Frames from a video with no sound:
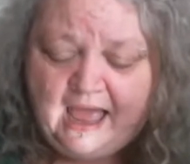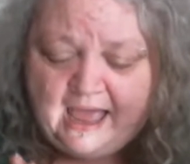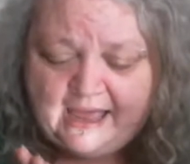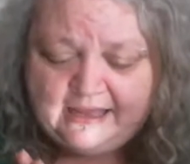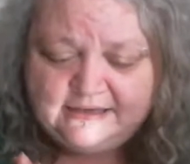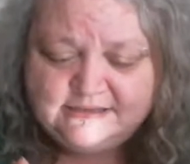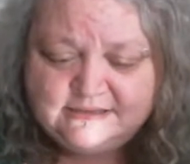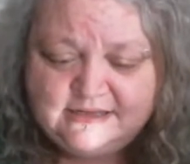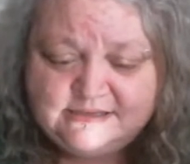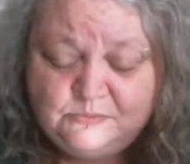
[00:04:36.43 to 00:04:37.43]
and
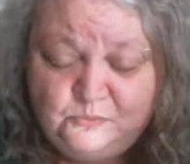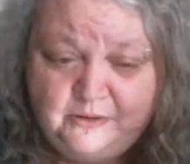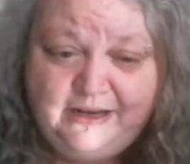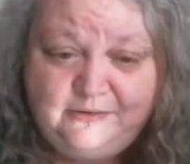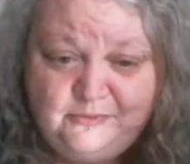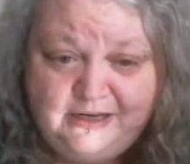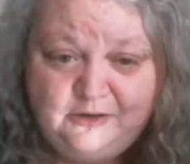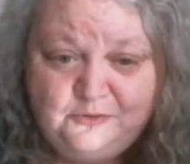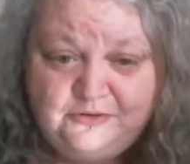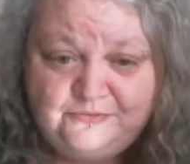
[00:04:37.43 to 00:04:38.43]
there's some really,
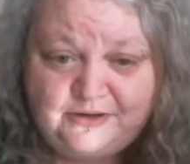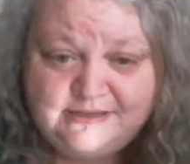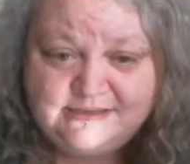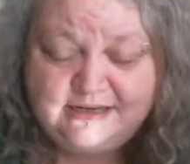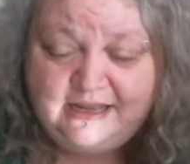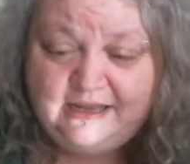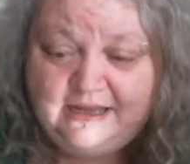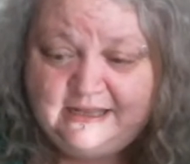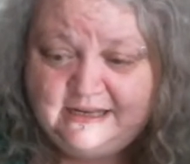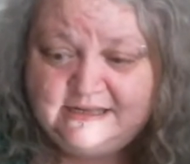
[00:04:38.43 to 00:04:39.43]
really good advice in here.
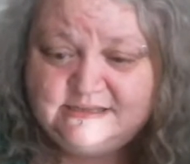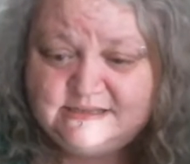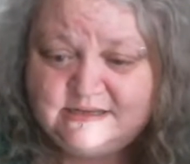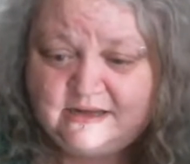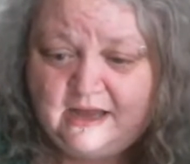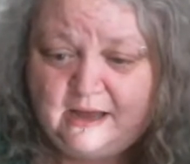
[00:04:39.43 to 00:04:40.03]
It is